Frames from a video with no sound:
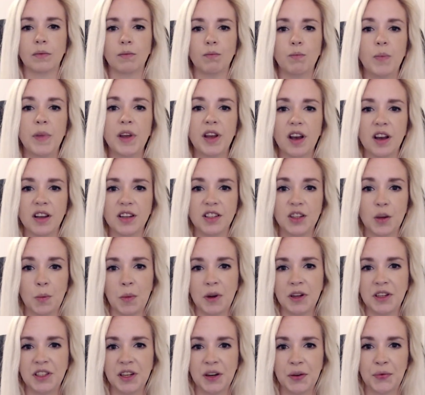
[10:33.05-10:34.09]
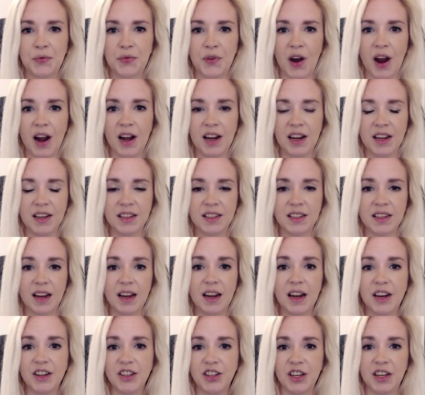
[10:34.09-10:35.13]
Because domestic violence
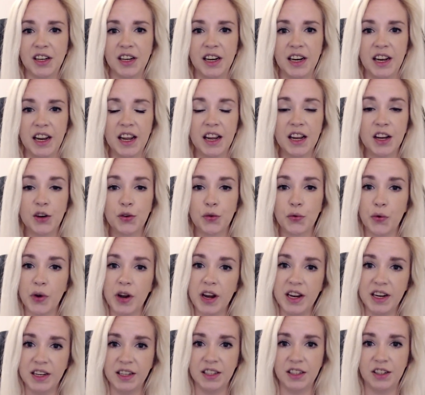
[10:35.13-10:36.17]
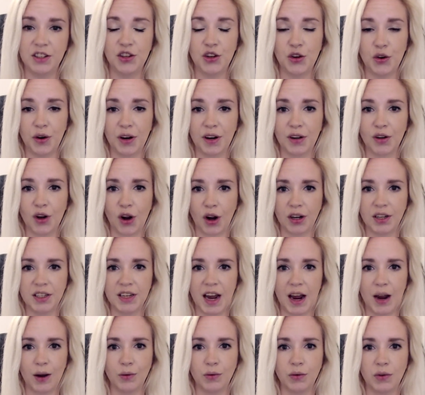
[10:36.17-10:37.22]
allegedly increased during
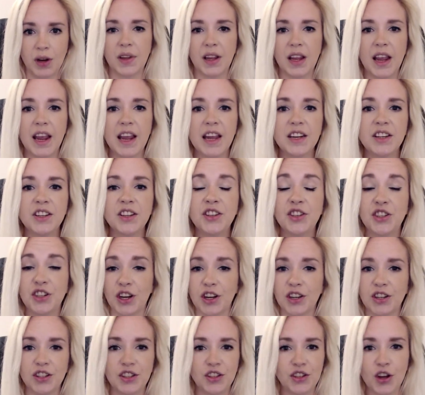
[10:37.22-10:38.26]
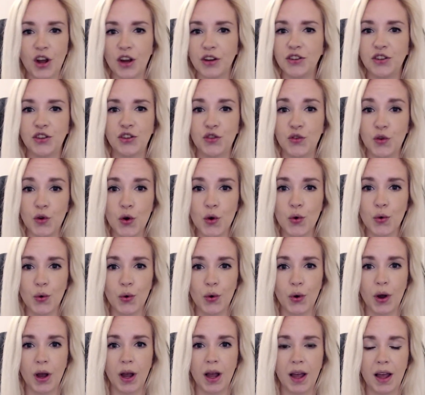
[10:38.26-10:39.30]
lockdown. It's just not
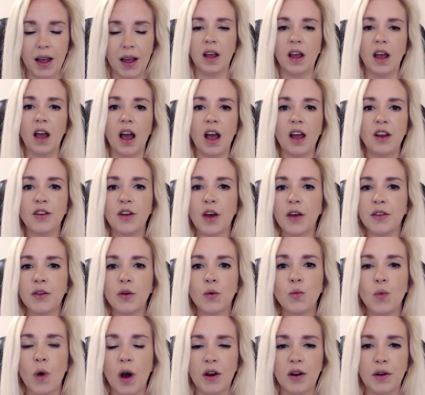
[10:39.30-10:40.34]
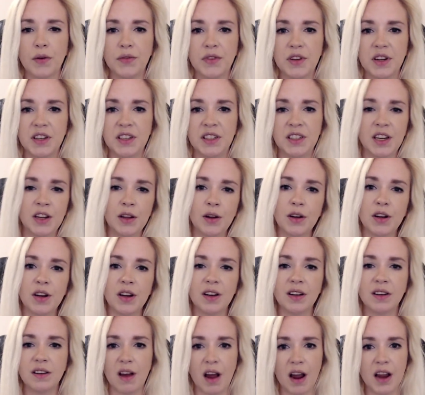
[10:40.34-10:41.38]
true. Another one of the
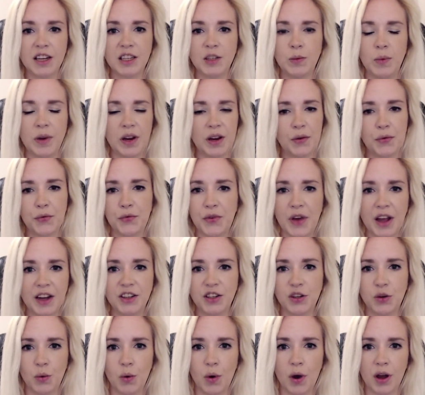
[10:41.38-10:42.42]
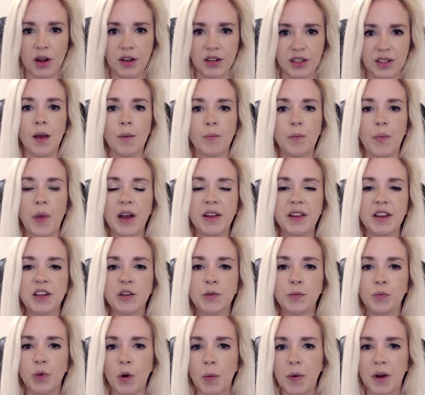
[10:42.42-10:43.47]
zillion lies being fed to us by this
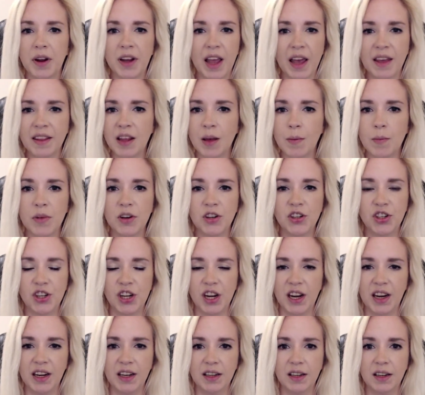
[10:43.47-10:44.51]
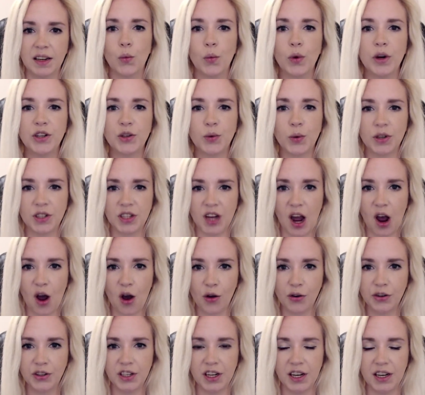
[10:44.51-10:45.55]
propaganda machine, which was
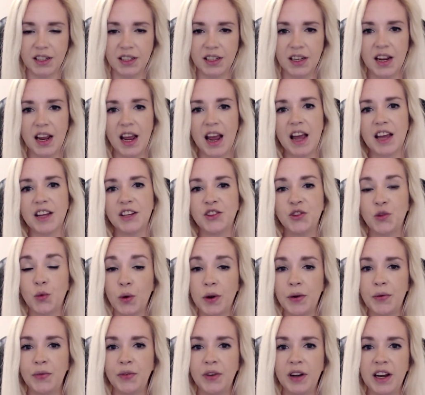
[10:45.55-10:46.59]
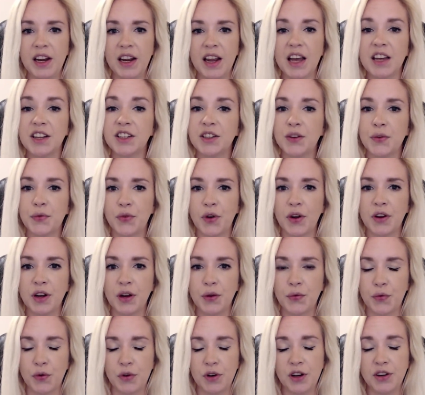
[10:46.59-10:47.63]
halted as swiftly as the funding
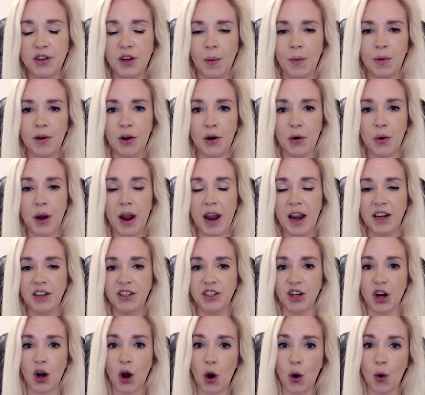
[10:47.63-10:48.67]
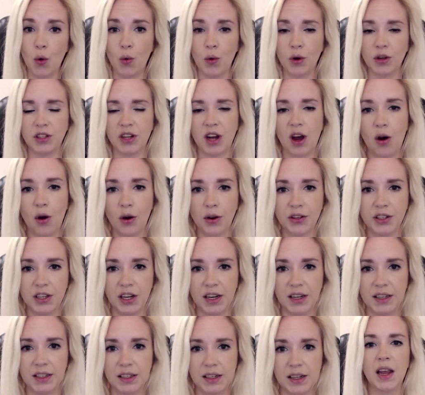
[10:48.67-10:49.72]
for the WHO was halted.
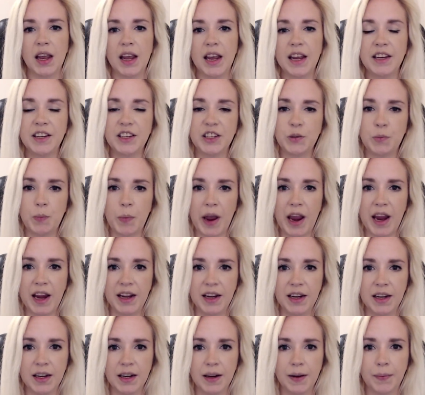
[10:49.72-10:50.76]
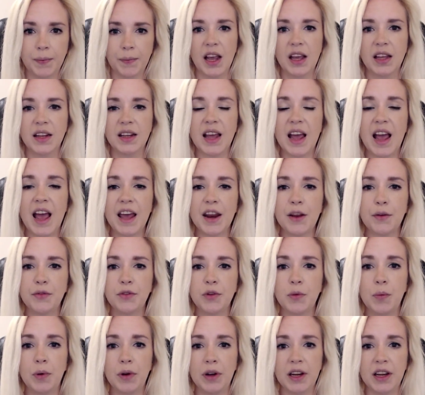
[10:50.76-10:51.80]
In Spain, the head of the
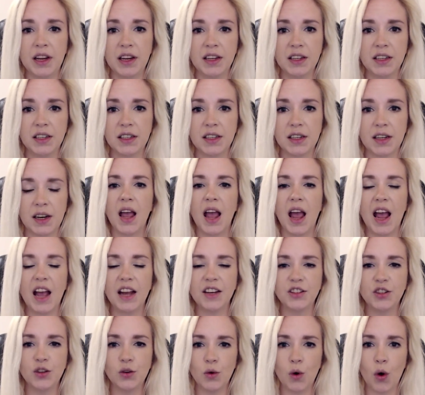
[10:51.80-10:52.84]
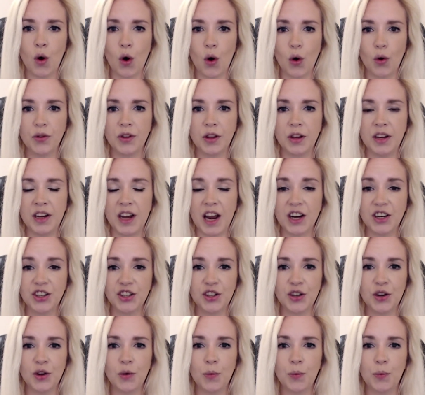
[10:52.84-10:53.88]
police had to hold a
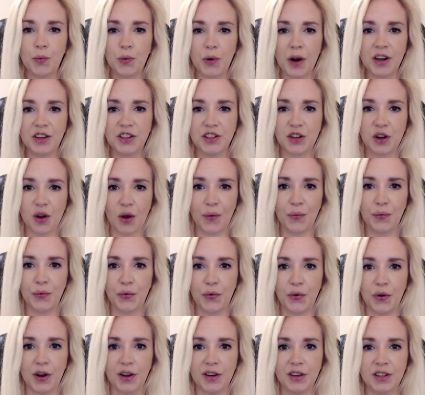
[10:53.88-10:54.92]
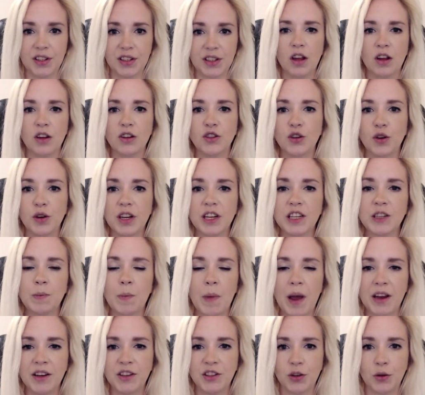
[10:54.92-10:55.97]
national press conference to
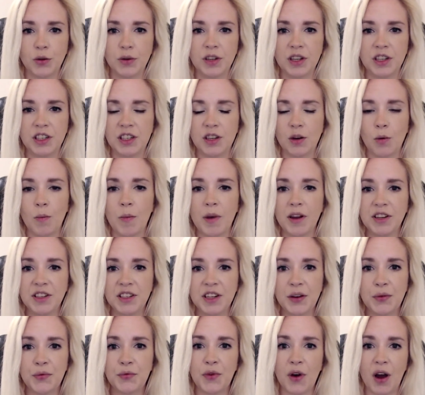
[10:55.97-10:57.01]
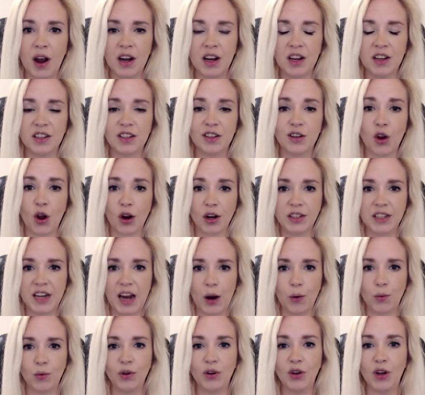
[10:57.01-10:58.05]
dismantle this domestic violence
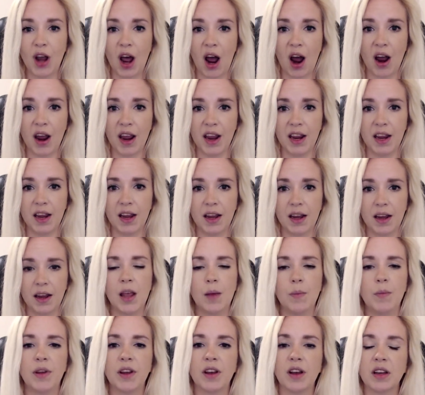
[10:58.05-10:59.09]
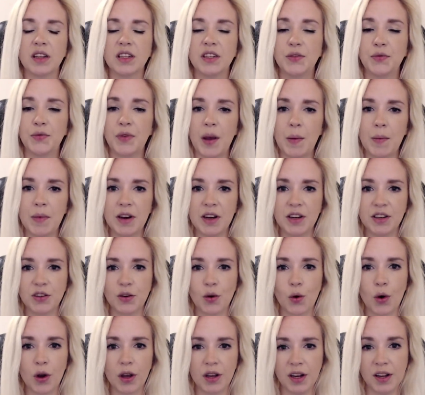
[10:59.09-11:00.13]
lockdown lie, because feminist
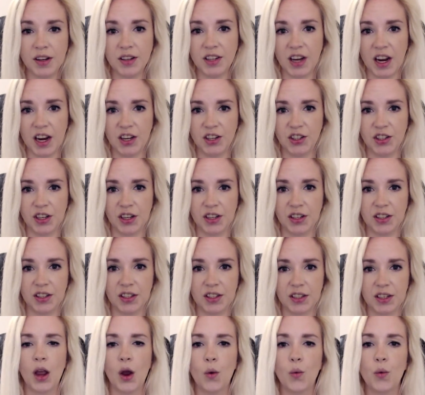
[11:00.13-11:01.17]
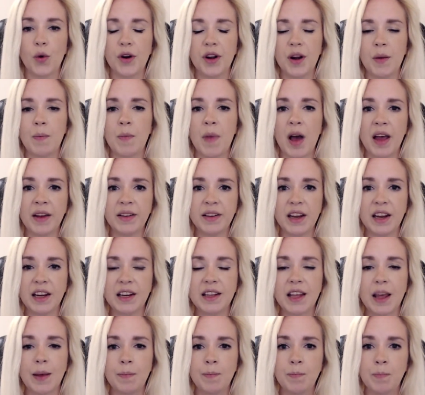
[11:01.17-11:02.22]
organizations were demanding
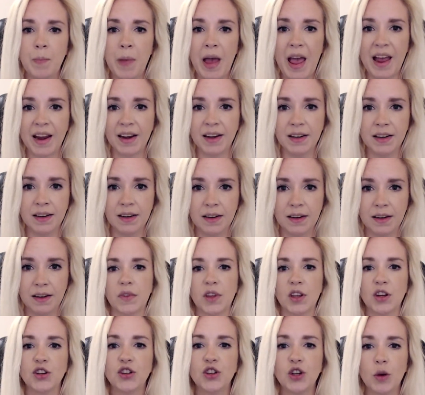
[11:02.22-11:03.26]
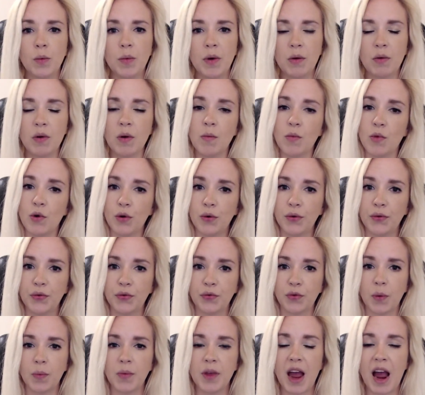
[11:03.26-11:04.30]
that men should be removed
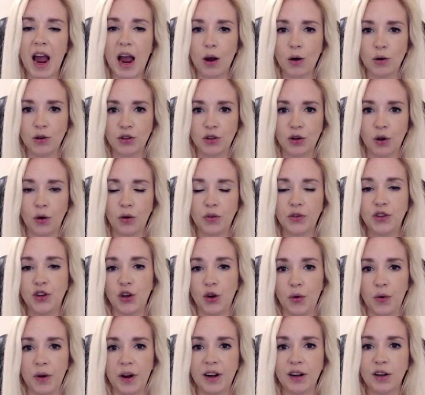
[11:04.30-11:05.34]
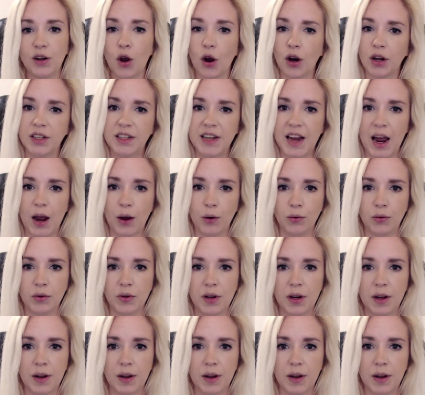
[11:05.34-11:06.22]
from the household during lockdown.